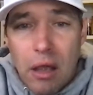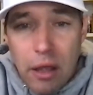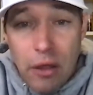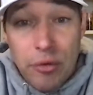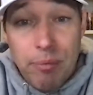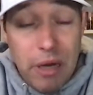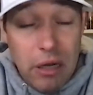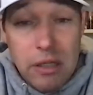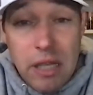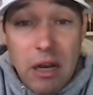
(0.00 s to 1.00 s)
the other
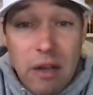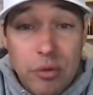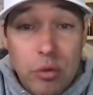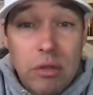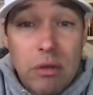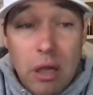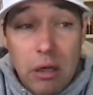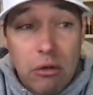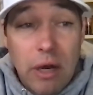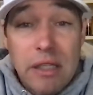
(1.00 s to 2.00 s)
Paris got off to a
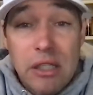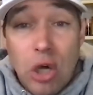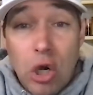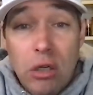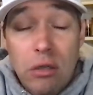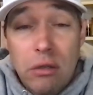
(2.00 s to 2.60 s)
great start.